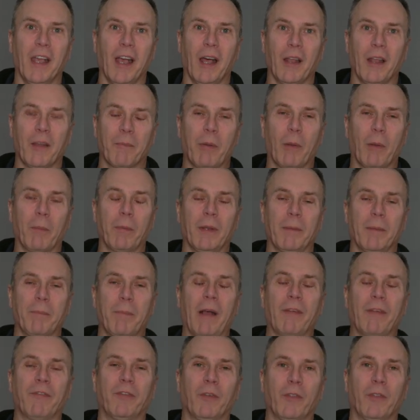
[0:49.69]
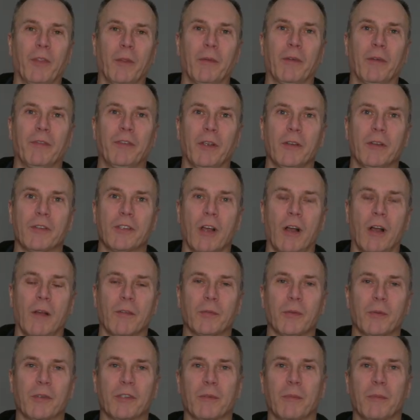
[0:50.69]
And probably baffled them a few
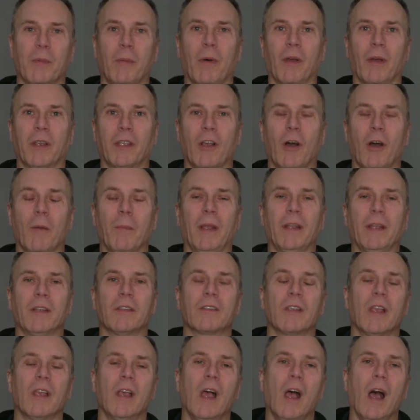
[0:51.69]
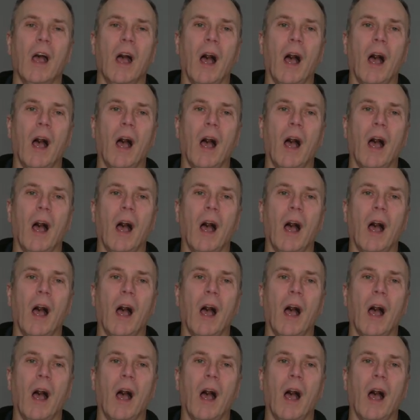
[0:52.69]
times with some of my comments.